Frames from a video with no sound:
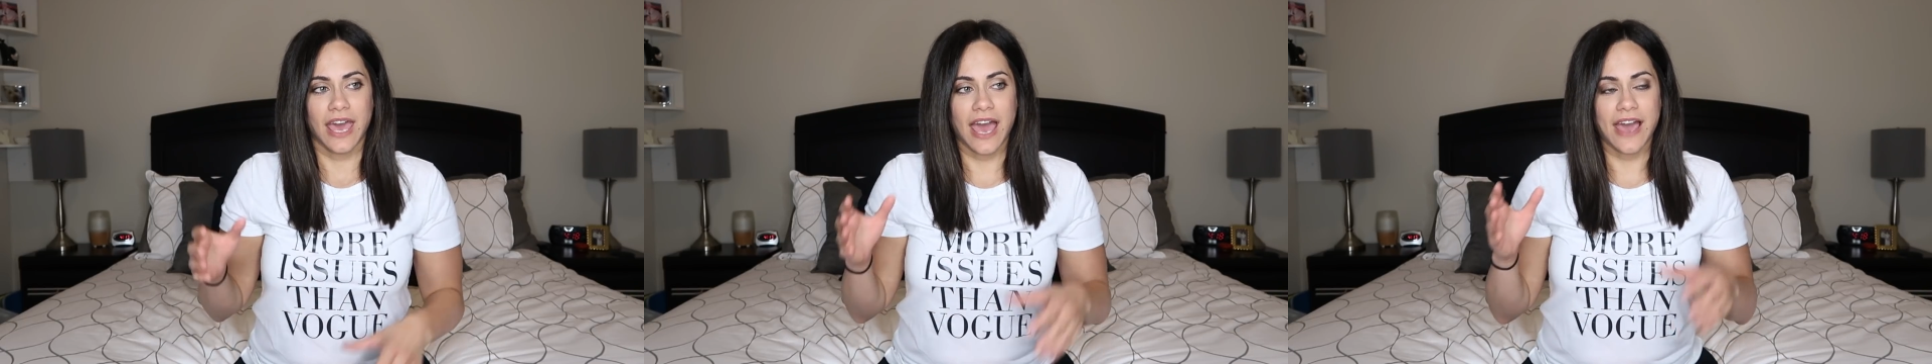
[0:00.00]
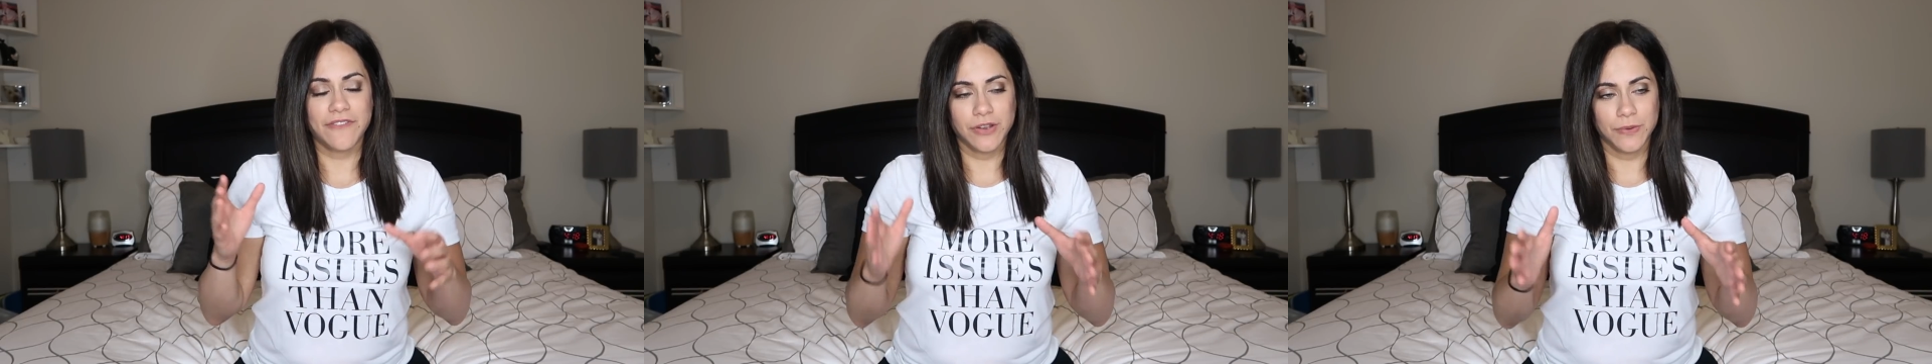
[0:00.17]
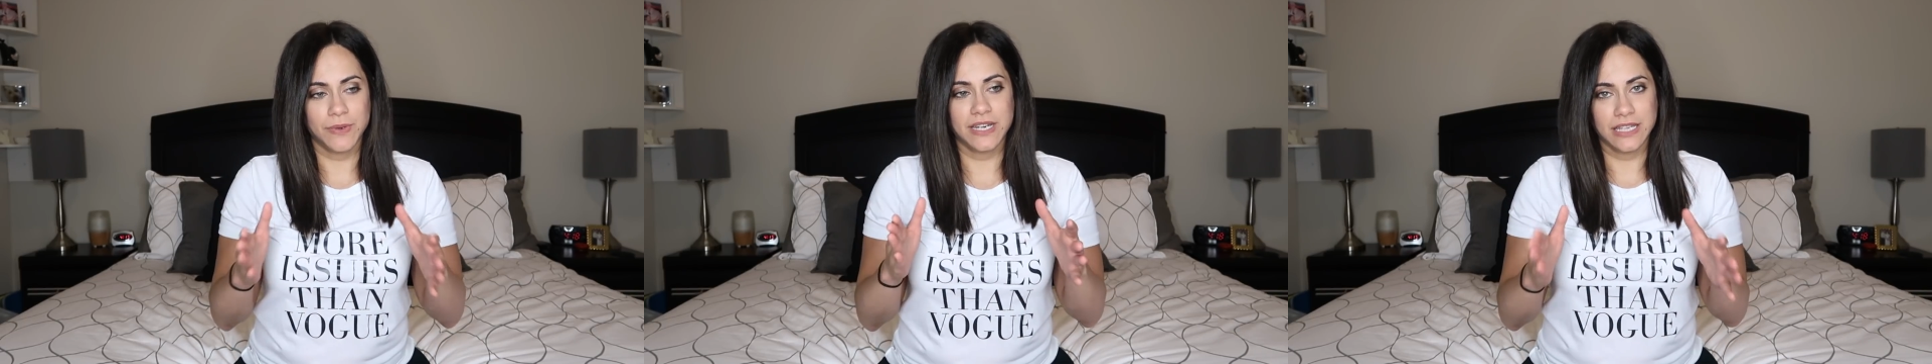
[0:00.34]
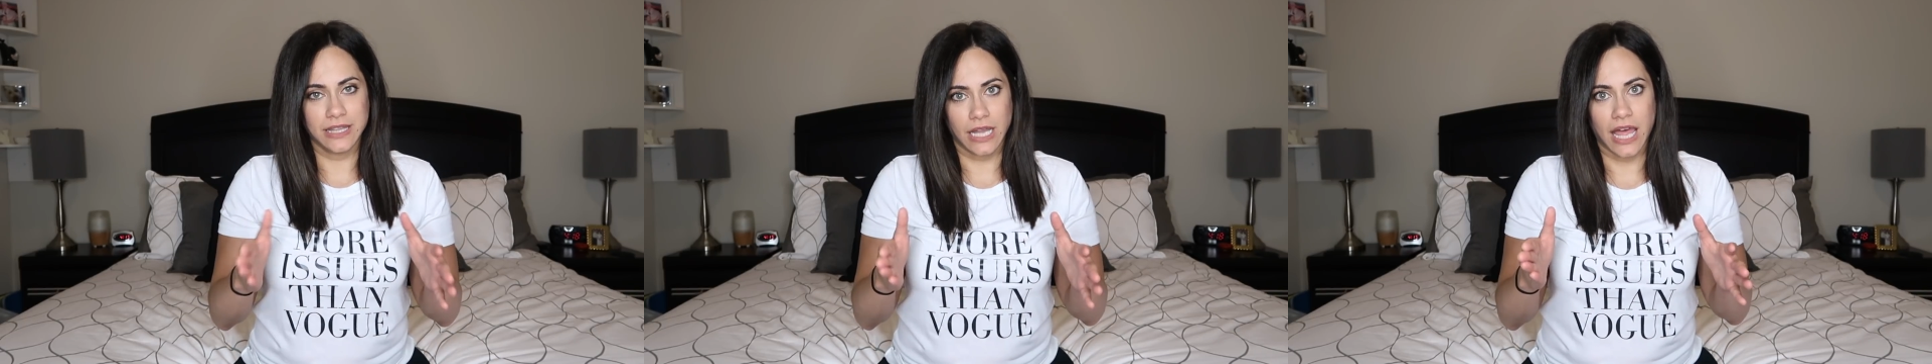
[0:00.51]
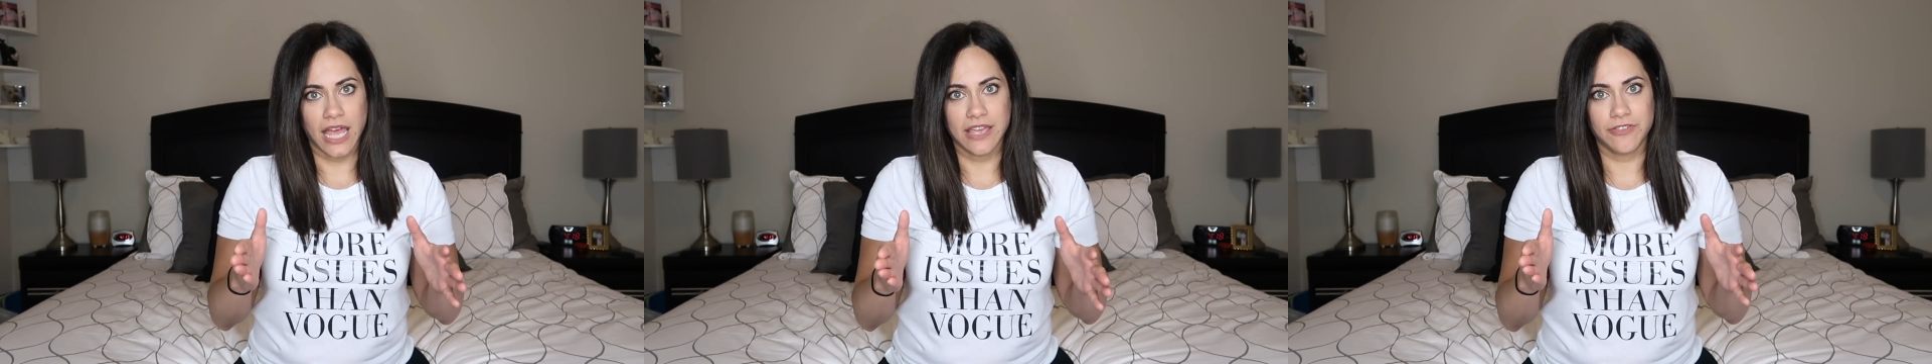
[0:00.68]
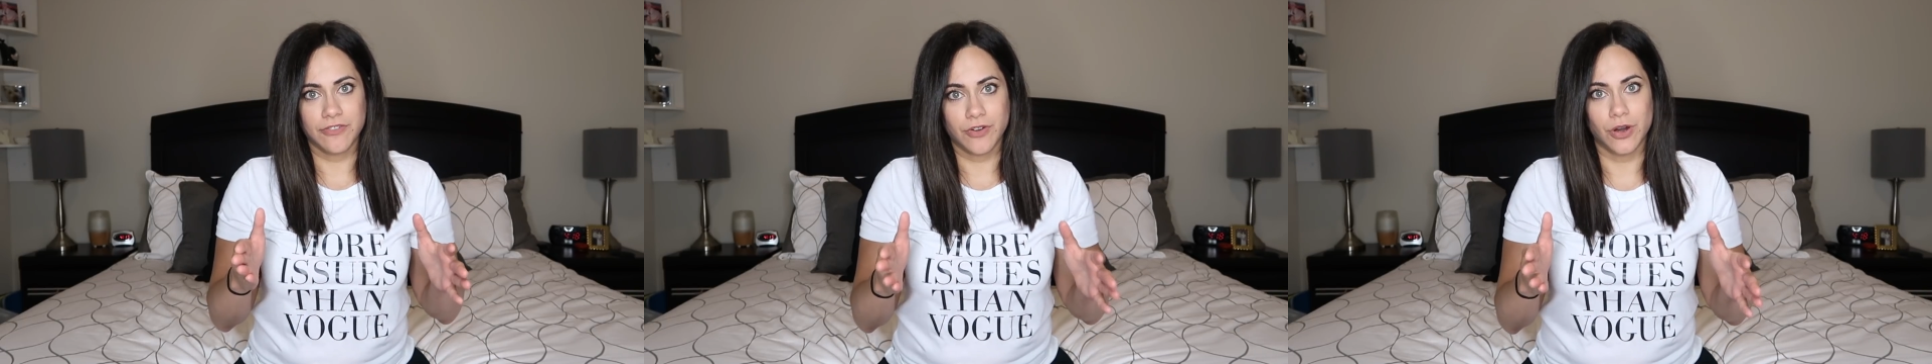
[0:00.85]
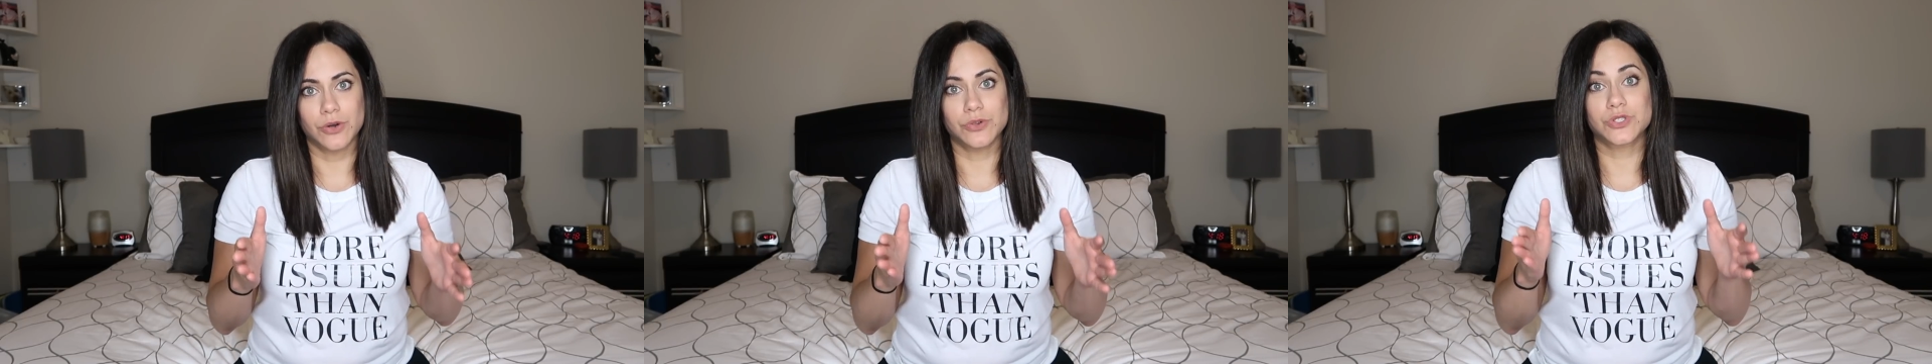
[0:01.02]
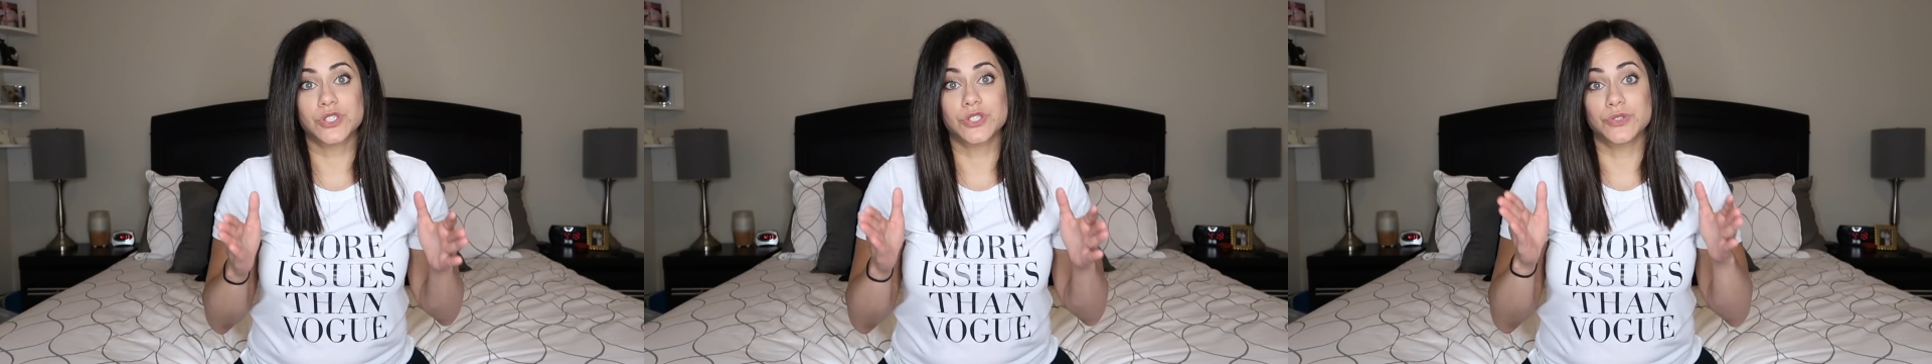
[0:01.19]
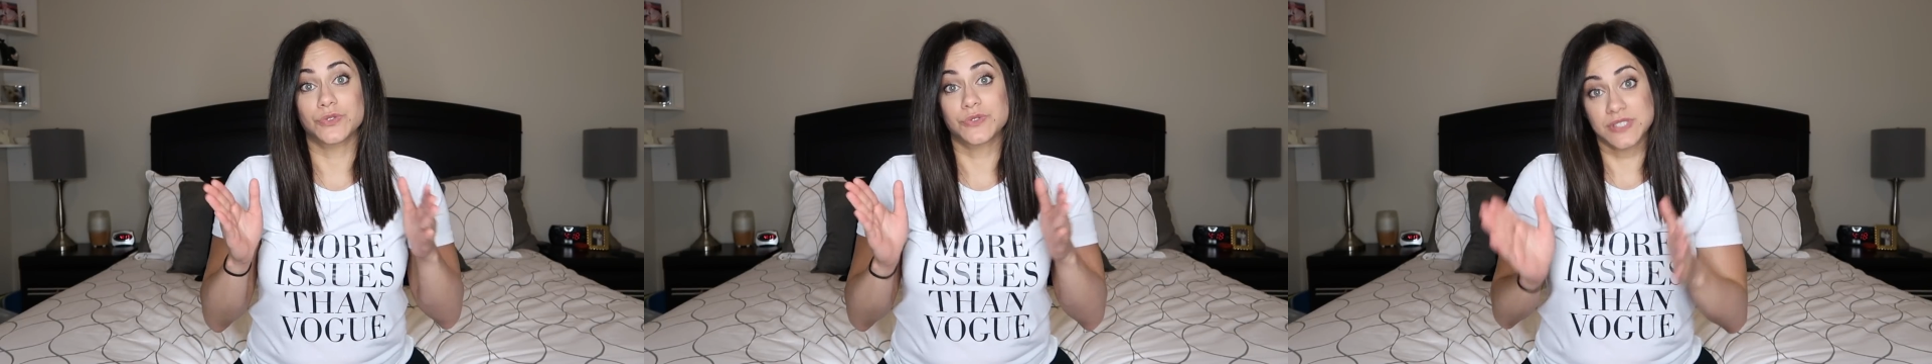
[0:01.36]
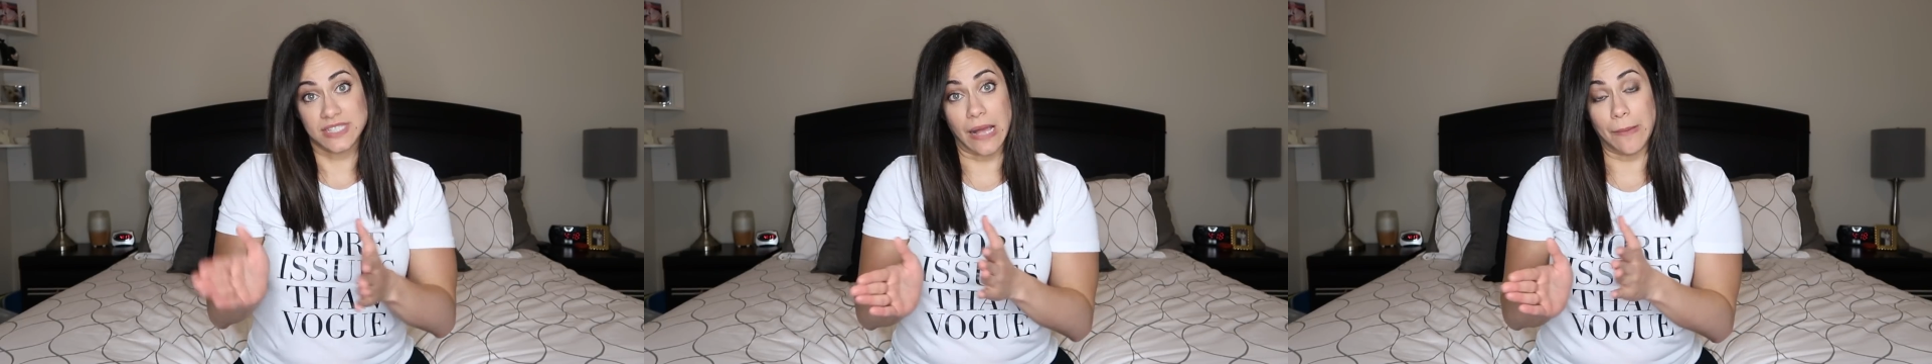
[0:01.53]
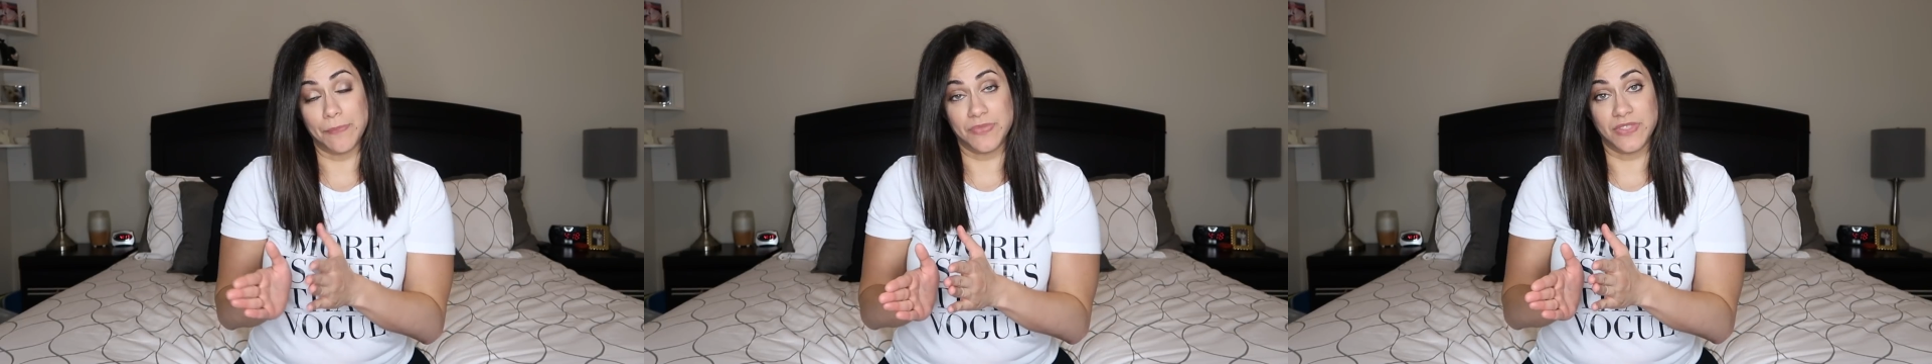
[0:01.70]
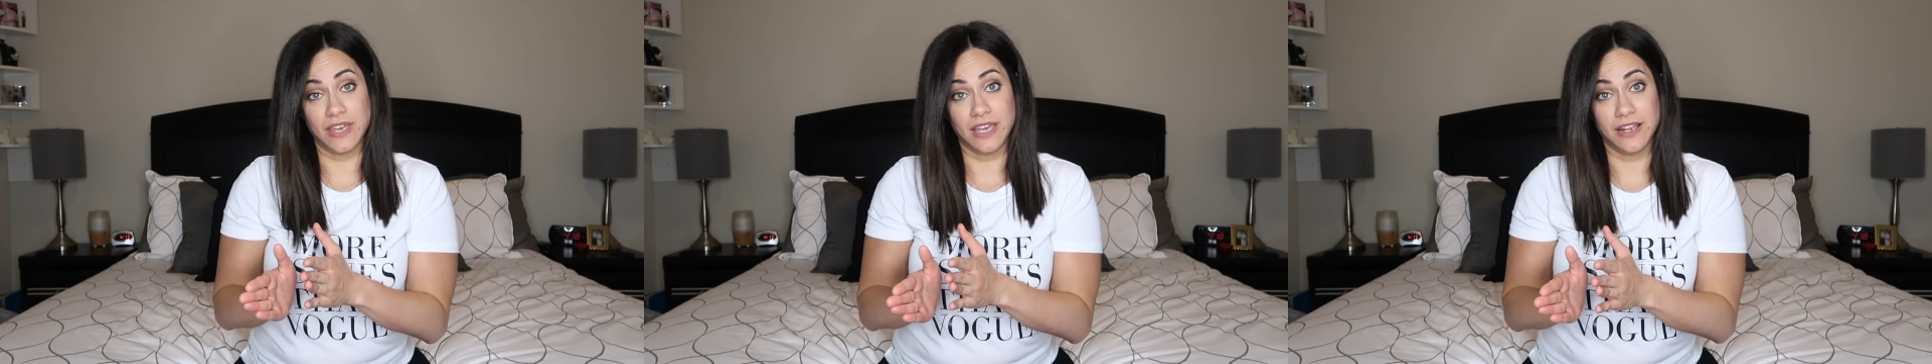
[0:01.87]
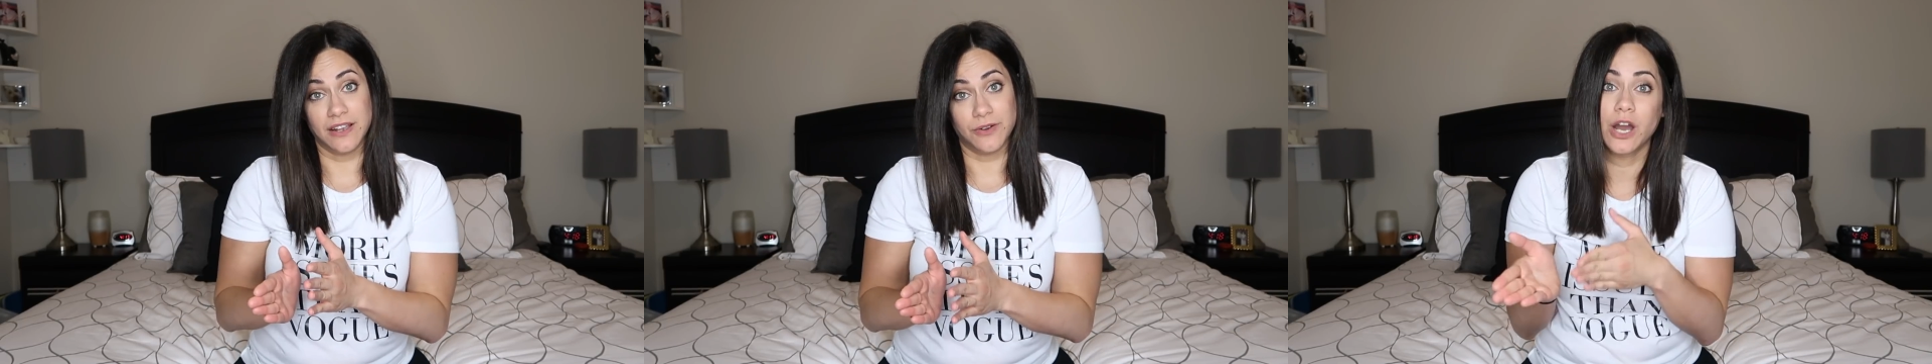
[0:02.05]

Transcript: everyone in life goes through something.